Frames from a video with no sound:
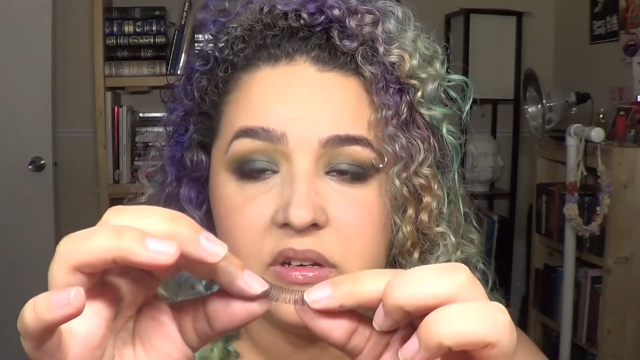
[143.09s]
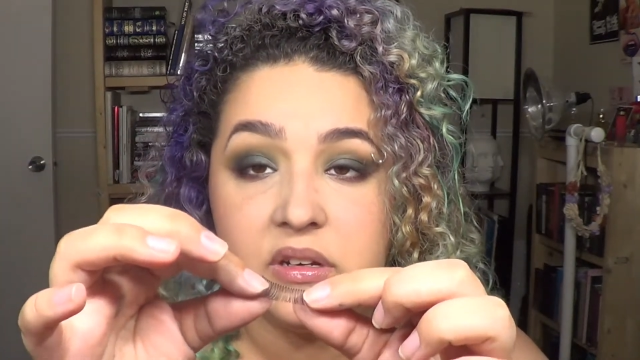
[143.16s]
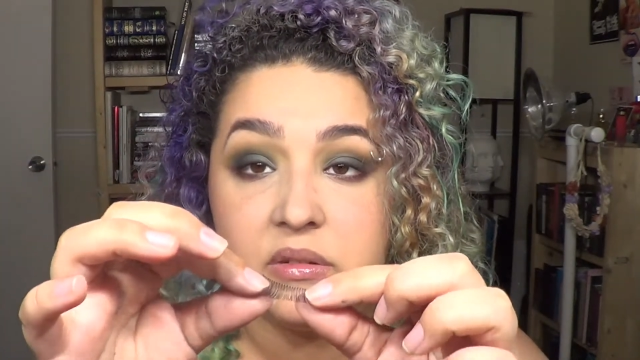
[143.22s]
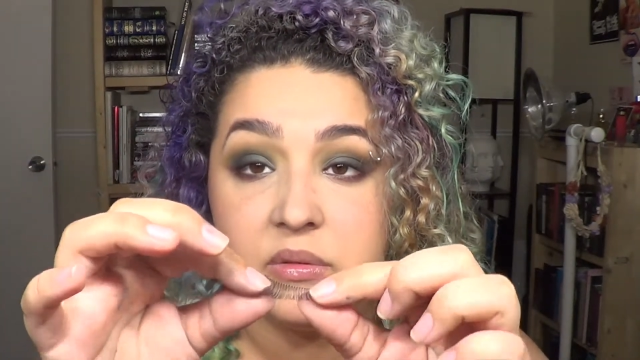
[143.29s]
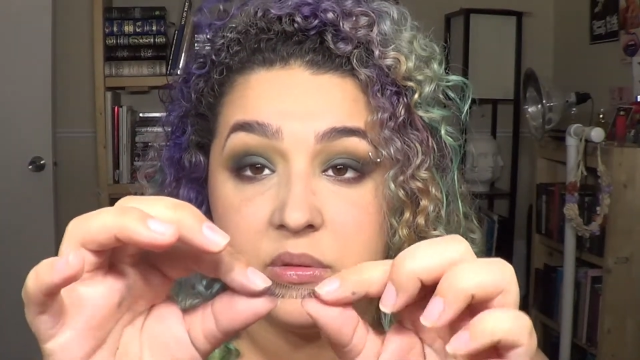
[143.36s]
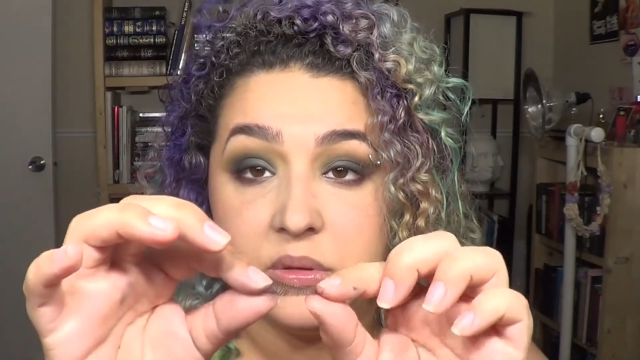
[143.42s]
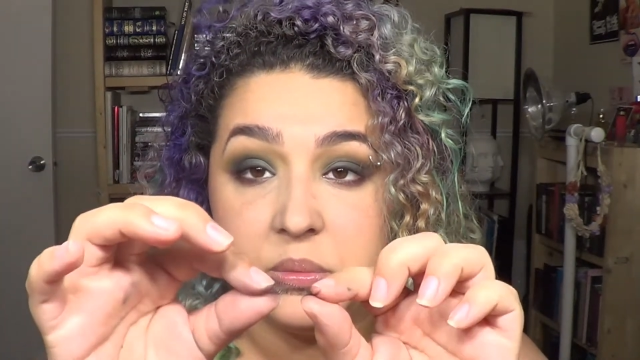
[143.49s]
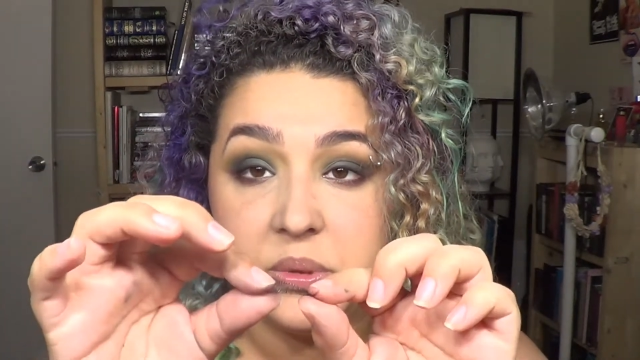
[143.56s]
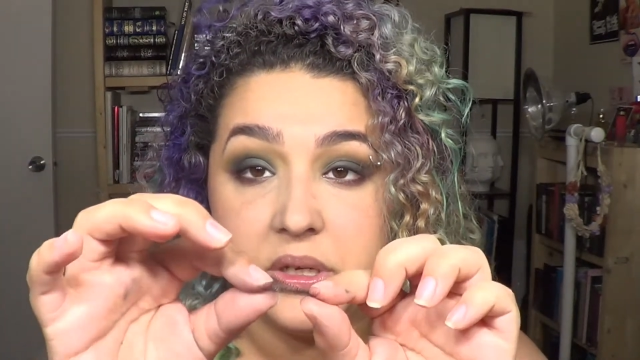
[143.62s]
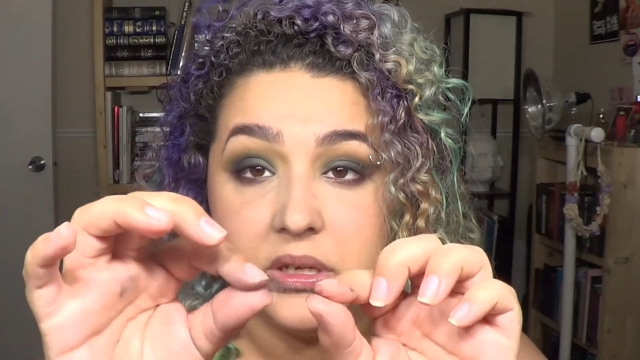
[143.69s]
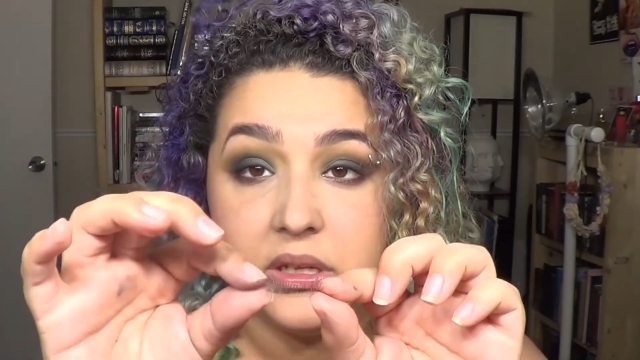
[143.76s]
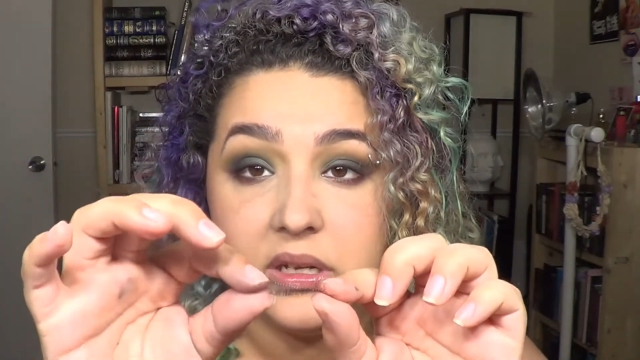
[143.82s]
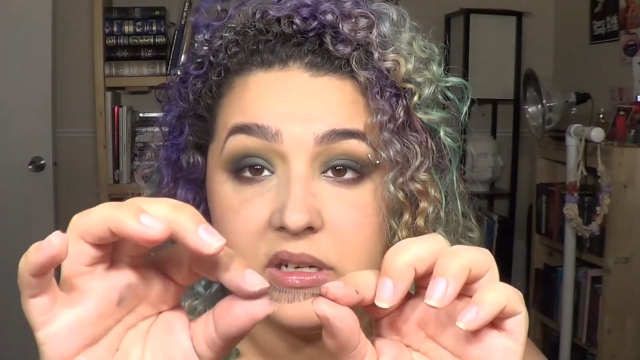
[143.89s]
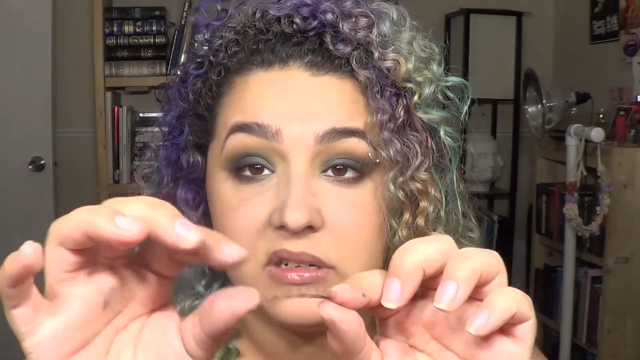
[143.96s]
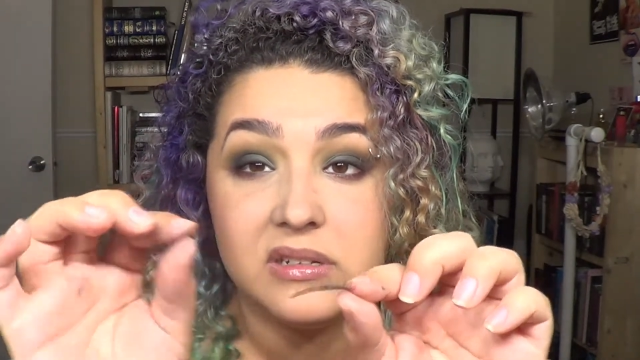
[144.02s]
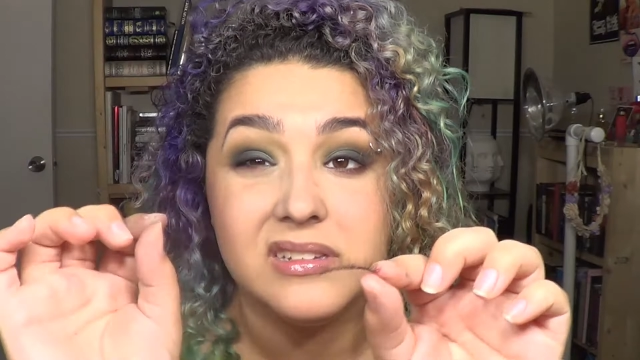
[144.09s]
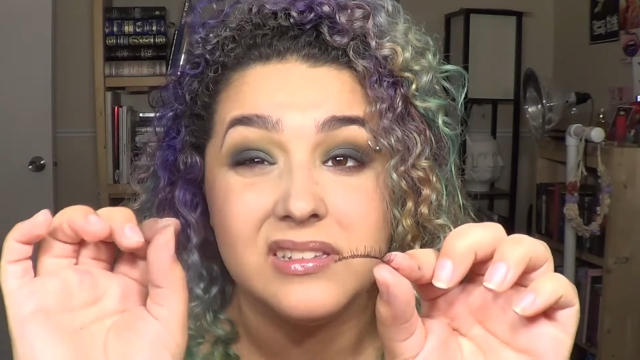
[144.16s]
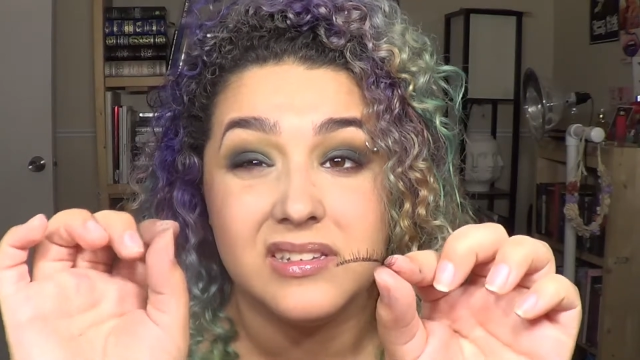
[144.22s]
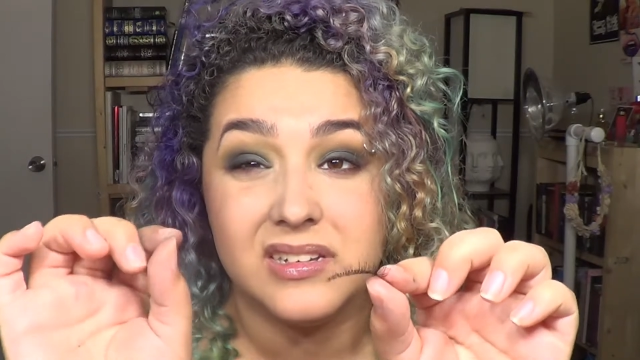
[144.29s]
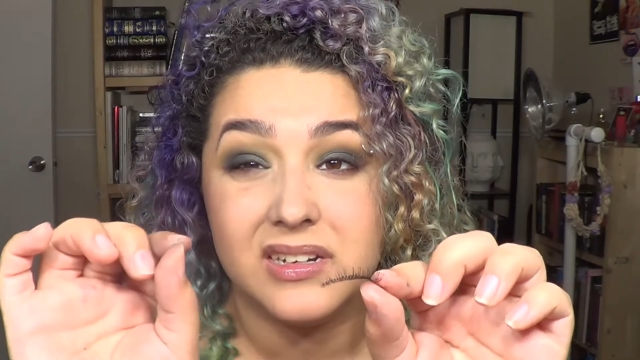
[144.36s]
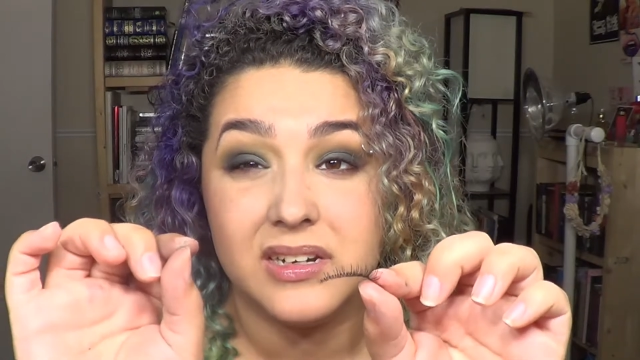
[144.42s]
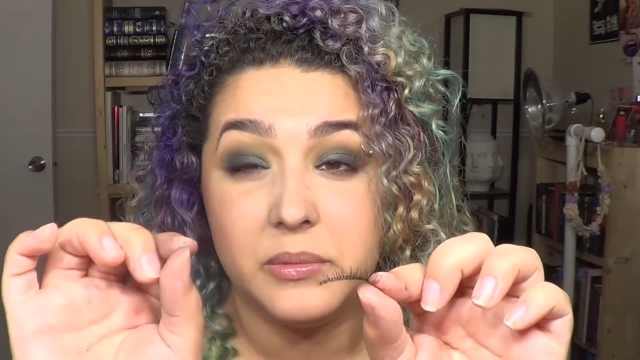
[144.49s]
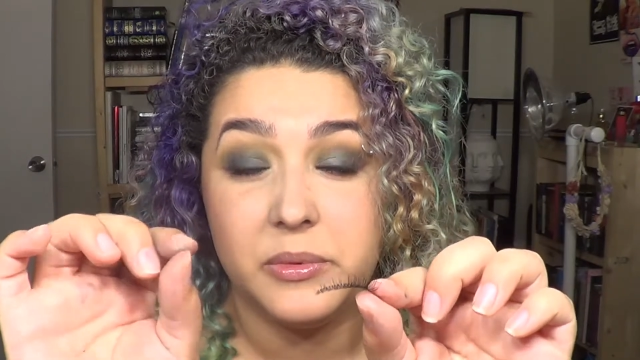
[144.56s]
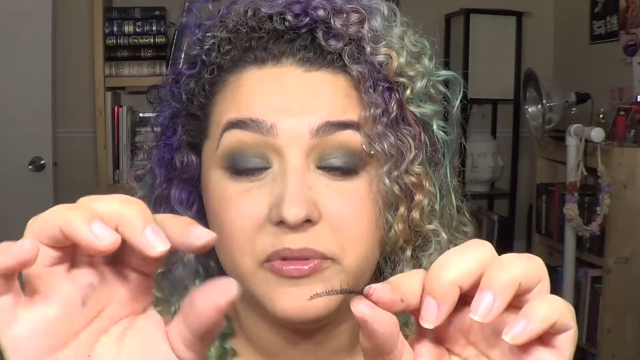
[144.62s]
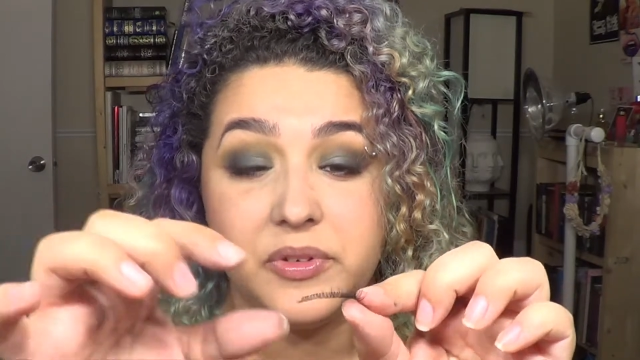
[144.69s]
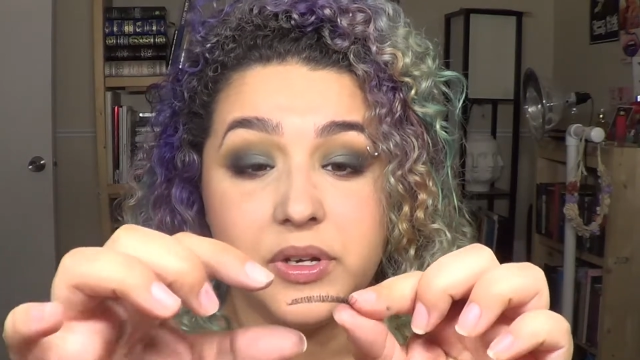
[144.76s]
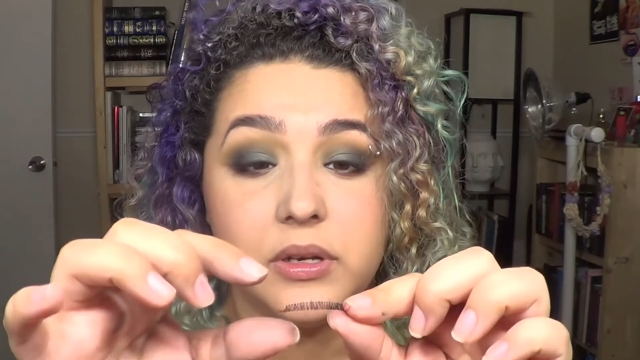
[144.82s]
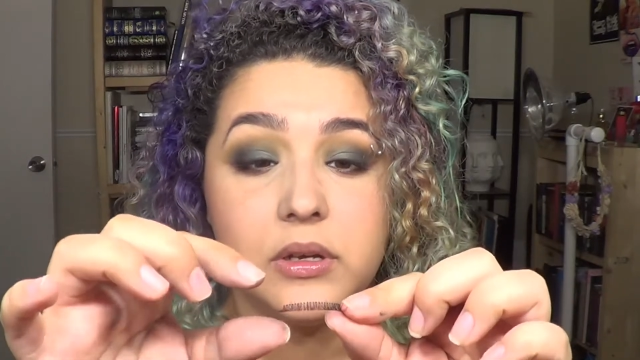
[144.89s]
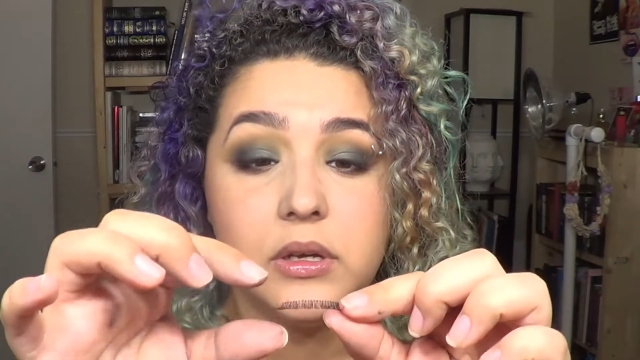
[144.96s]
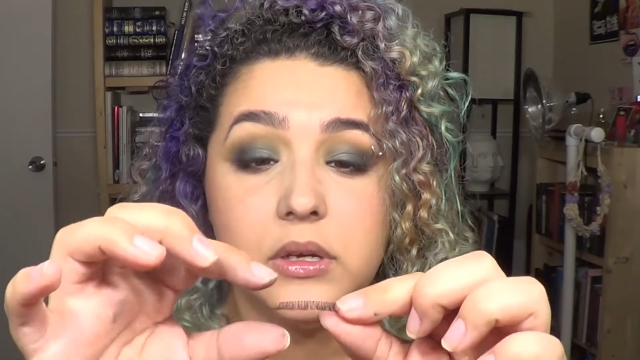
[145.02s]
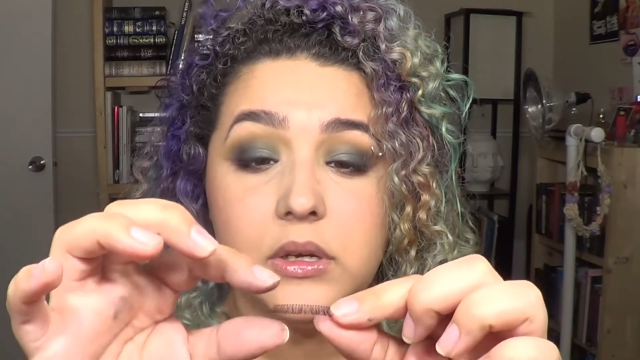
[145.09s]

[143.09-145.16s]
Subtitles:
you're gonna ruin a pair of lashes, it's not gonna be fun.